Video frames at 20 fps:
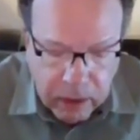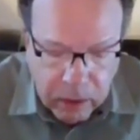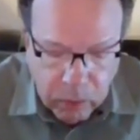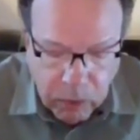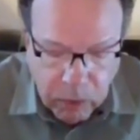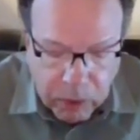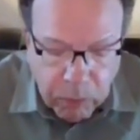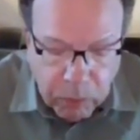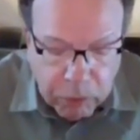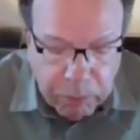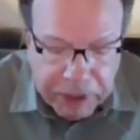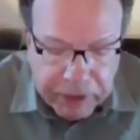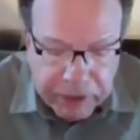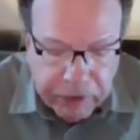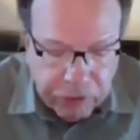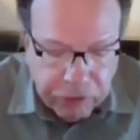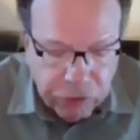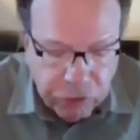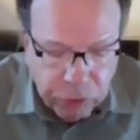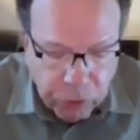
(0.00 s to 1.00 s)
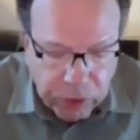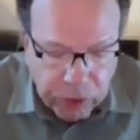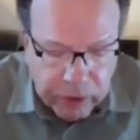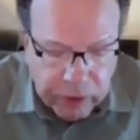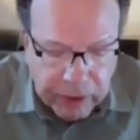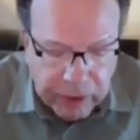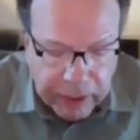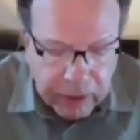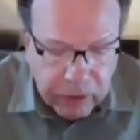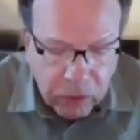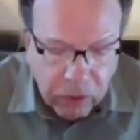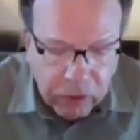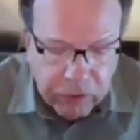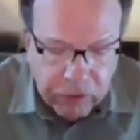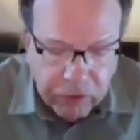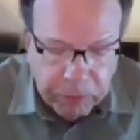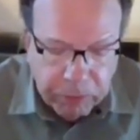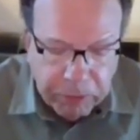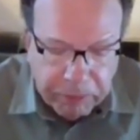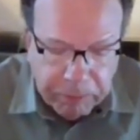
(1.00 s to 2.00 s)
what will be the short and
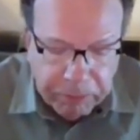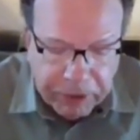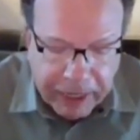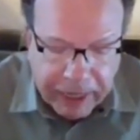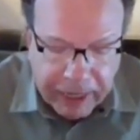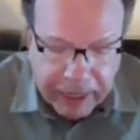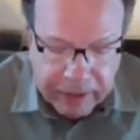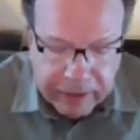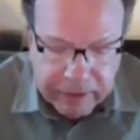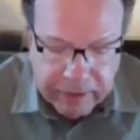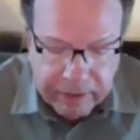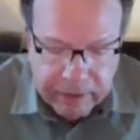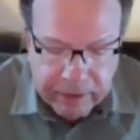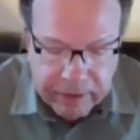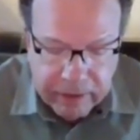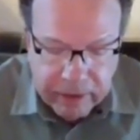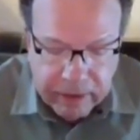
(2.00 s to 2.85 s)
long-term impact